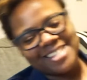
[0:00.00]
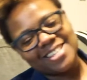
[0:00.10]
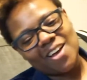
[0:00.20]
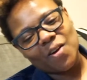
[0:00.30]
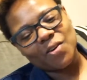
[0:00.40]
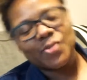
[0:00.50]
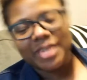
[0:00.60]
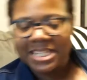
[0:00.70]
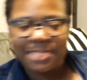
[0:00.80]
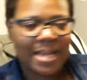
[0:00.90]
So you
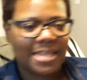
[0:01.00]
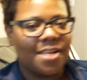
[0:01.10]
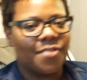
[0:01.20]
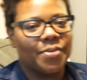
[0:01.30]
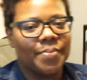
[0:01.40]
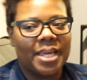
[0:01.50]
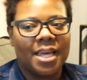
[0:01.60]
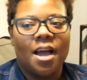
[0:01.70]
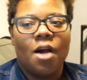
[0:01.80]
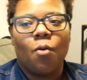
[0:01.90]
can expect that from
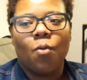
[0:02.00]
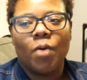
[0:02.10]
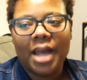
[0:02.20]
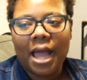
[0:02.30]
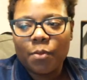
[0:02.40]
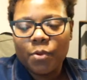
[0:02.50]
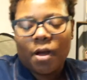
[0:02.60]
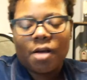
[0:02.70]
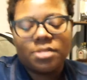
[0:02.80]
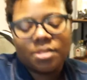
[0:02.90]
me. What I will
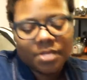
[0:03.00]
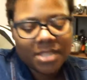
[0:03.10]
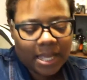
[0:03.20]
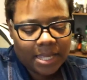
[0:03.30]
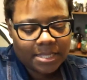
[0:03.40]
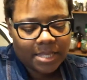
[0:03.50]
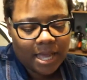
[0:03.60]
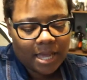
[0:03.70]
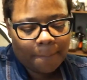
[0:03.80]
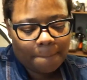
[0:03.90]
also say is
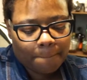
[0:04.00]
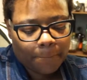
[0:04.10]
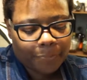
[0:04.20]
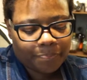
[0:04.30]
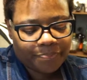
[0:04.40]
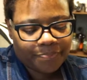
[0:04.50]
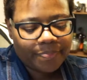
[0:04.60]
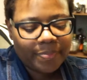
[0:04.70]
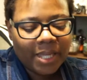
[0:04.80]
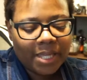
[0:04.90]
that
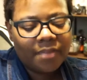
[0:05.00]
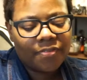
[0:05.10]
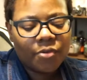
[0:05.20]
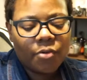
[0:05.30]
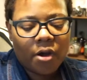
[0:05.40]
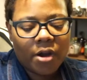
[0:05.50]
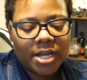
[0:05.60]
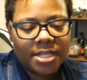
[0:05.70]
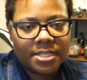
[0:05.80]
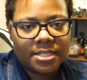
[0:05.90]
if you are a
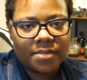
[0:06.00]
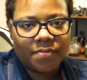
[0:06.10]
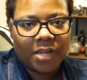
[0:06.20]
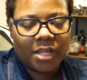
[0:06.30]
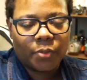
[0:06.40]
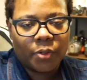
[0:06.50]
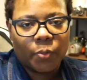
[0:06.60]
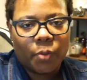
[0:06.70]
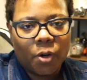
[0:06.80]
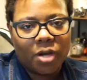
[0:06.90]
consistent
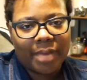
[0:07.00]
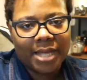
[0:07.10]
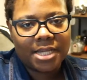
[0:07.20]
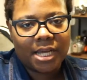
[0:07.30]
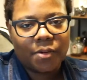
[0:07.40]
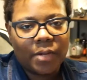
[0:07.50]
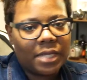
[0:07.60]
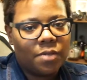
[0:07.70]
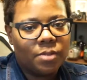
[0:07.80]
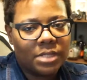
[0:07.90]
follower on my channel
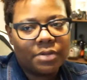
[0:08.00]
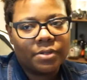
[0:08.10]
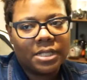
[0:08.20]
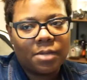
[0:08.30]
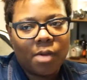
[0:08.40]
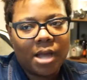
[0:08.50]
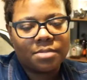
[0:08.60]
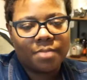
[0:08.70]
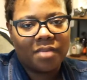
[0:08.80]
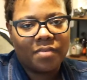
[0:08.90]
and you literally watch
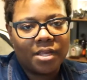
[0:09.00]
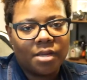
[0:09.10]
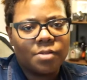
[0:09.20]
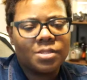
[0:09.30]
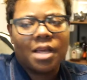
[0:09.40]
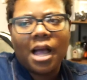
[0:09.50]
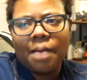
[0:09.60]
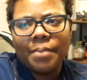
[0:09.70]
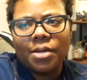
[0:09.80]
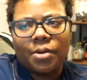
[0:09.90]
my videos,
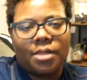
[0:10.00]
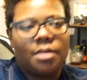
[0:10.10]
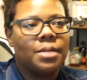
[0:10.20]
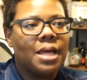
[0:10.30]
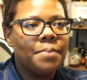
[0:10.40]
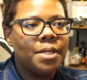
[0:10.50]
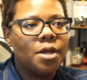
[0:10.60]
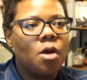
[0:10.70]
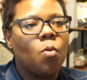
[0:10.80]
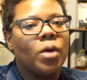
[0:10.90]
comment on them. Let me
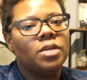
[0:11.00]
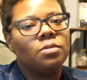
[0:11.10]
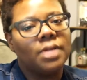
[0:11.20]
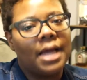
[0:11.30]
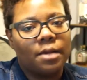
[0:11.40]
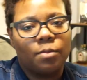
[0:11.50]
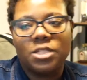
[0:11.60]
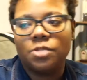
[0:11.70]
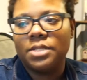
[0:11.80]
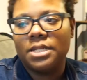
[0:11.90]
know what you like,
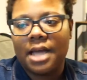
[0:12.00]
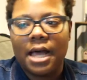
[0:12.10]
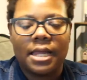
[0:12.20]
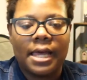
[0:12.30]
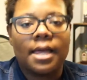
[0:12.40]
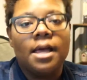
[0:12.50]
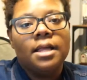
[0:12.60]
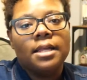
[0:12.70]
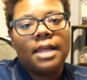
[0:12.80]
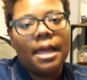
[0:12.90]
what you did not like.
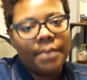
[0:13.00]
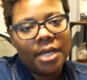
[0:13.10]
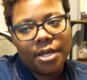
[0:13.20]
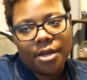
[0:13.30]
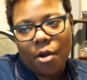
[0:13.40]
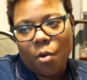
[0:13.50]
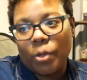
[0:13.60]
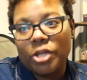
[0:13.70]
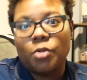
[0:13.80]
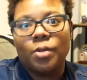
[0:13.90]
Let me know
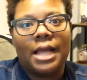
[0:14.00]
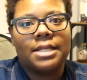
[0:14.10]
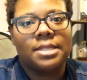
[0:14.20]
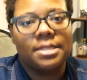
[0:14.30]
what you like to